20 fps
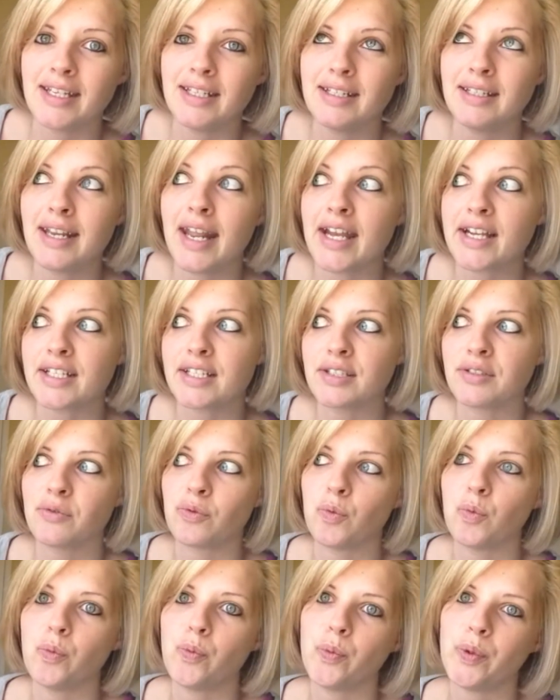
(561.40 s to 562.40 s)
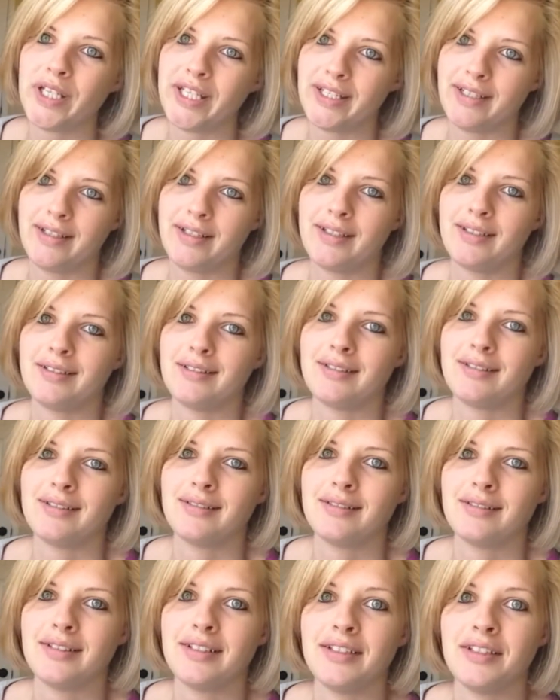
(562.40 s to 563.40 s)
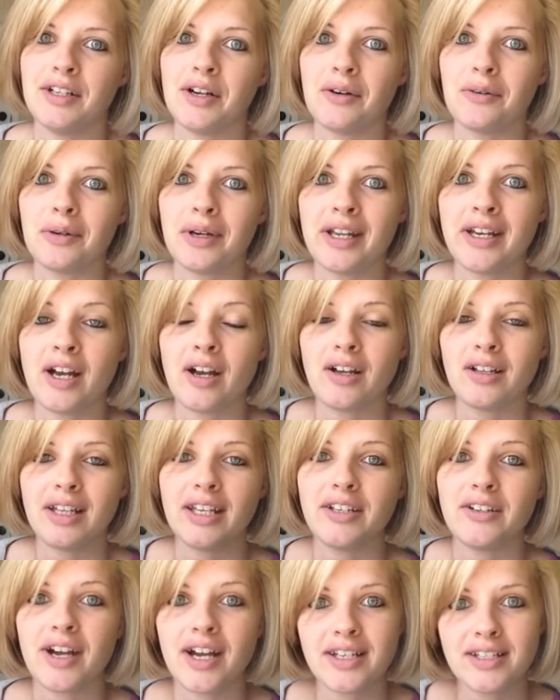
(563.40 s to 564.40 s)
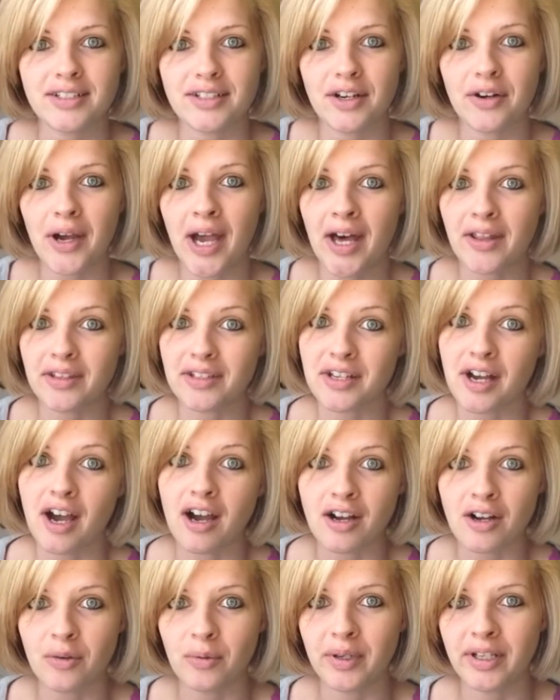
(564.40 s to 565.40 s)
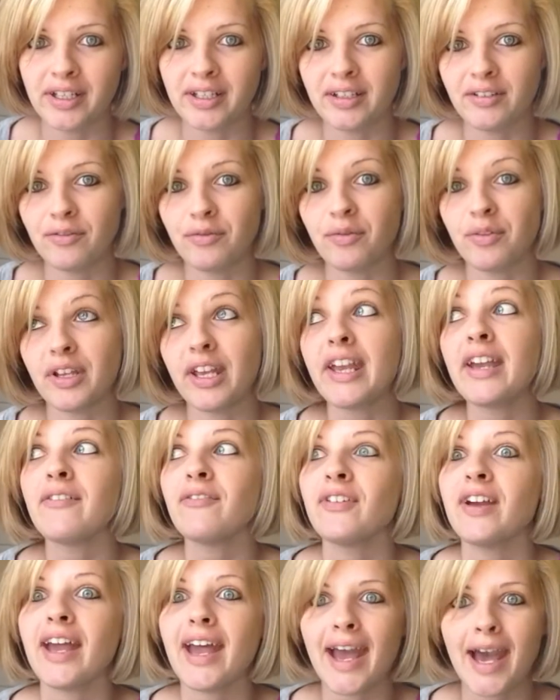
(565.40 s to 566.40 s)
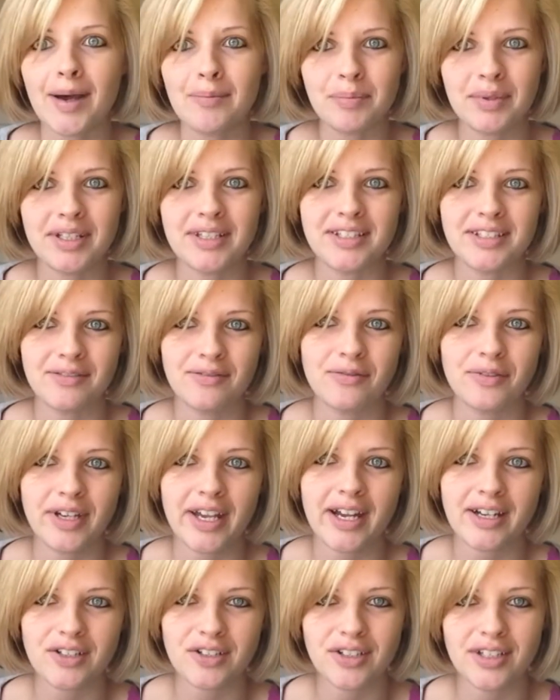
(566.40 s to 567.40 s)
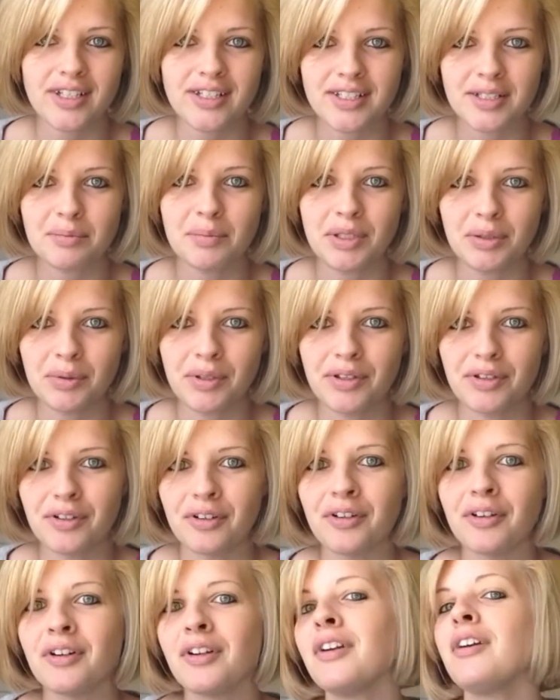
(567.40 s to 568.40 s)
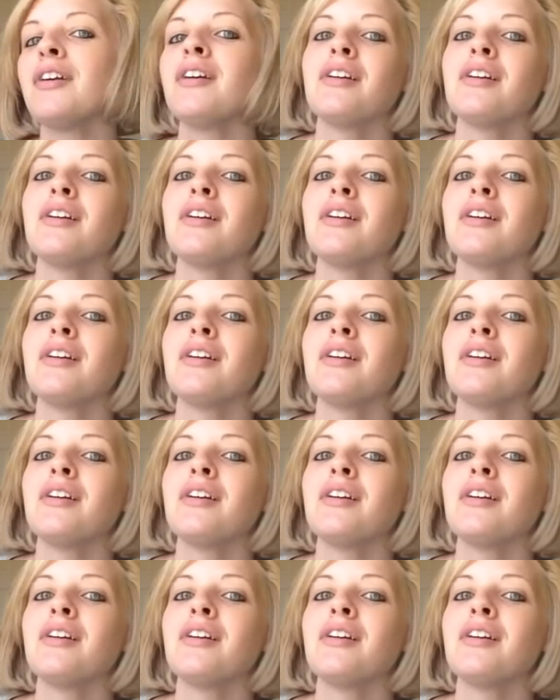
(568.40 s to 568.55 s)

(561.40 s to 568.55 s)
next week, and I'll let you guys know how the talk went, if it happens, if we actually get to meet with her,